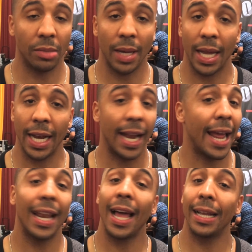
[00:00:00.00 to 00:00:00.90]
man, and it
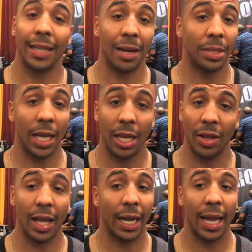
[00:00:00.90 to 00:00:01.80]
ain't like that. I'm telling you, a
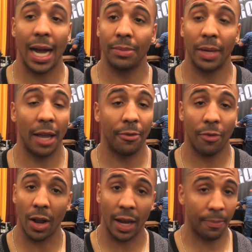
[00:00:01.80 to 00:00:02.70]
lot of guys, man, they
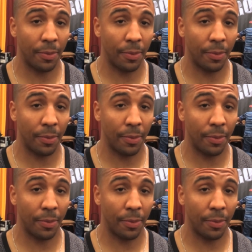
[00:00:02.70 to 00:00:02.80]
front and they